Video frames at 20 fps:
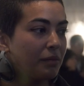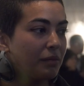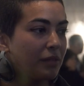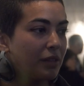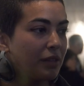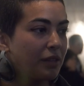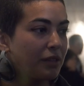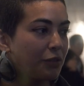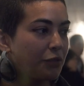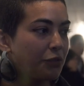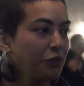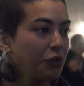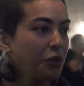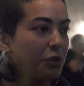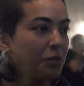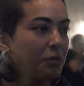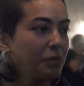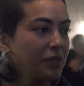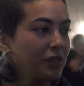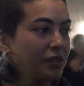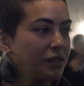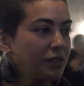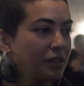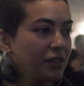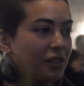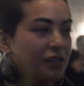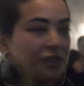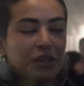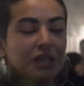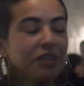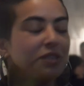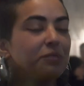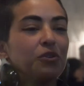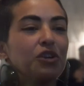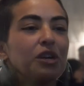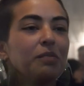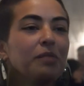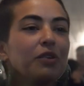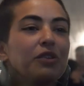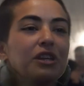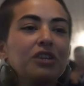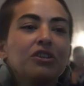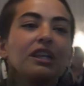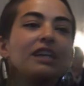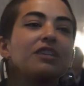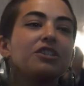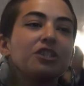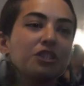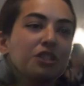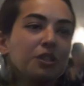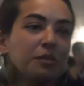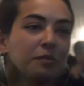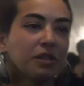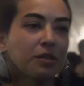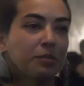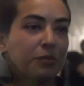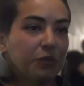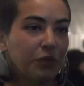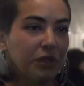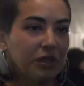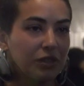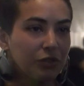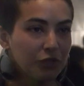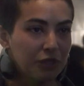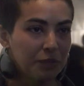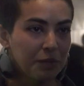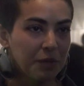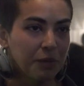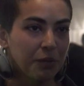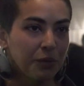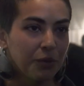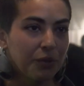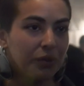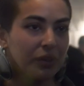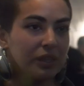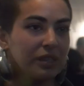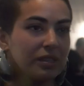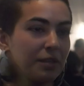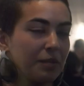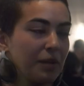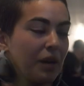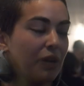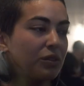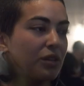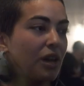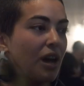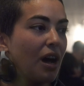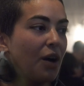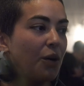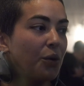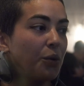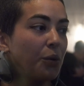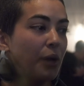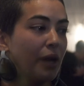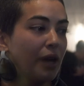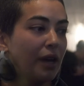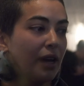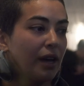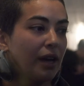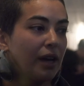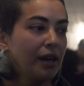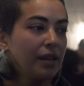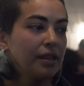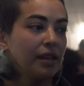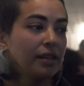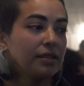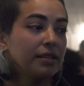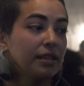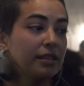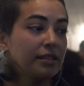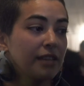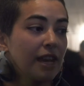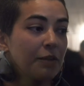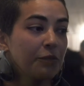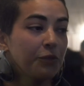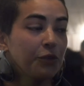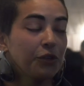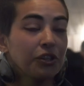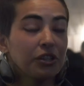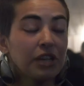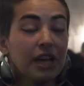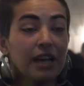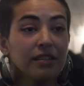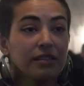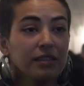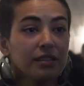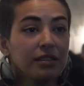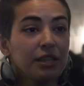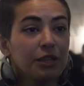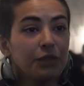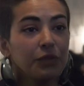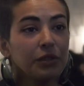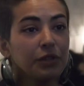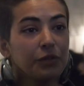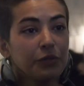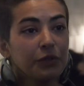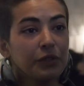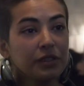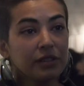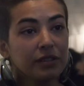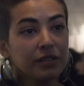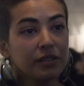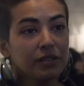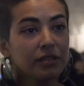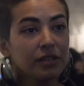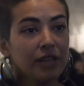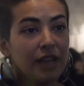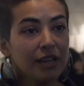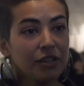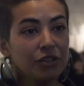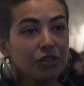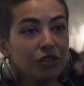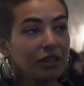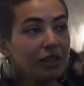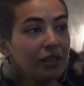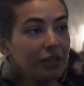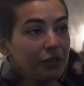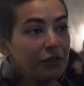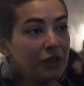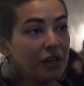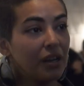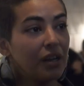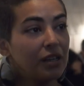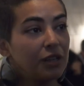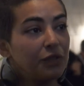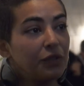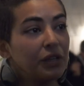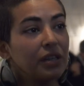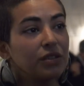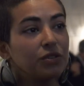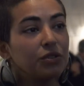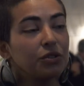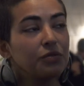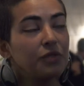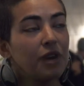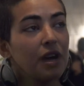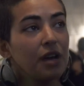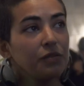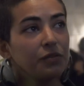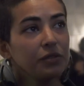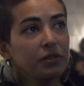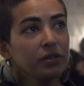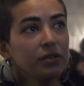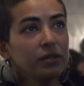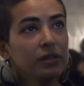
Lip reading: the film is more about the relationships between those people. It's about how they take time for granted, even if it's actually, if they are living a survival.